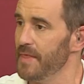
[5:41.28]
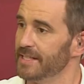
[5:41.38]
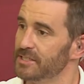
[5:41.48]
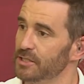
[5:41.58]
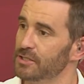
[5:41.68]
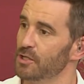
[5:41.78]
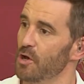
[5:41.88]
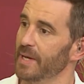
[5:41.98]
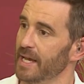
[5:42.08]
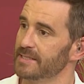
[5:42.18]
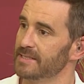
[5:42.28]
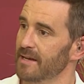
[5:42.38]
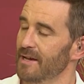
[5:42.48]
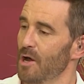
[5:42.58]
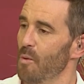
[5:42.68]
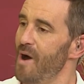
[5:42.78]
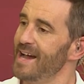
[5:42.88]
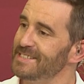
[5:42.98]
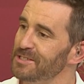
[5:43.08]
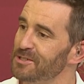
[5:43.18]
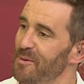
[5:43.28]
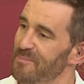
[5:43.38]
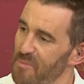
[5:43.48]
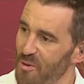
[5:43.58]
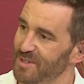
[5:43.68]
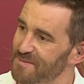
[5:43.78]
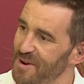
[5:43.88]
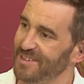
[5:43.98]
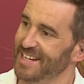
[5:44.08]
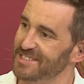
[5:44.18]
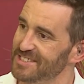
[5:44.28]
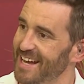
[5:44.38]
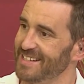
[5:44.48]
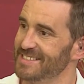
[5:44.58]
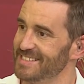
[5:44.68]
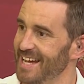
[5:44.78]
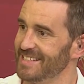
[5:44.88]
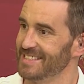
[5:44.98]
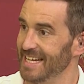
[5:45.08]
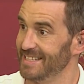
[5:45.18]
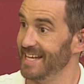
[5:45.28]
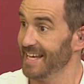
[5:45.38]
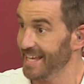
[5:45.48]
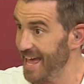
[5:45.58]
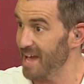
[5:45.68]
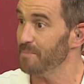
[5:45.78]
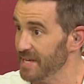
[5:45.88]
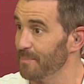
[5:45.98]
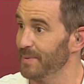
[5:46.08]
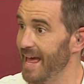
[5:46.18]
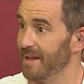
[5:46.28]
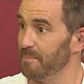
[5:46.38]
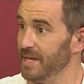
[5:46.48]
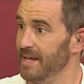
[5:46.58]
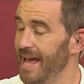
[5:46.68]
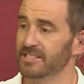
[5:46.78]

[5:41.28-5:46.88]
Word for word: that is disturbing us. Why is it so important for our kids to understand that there can be a plan B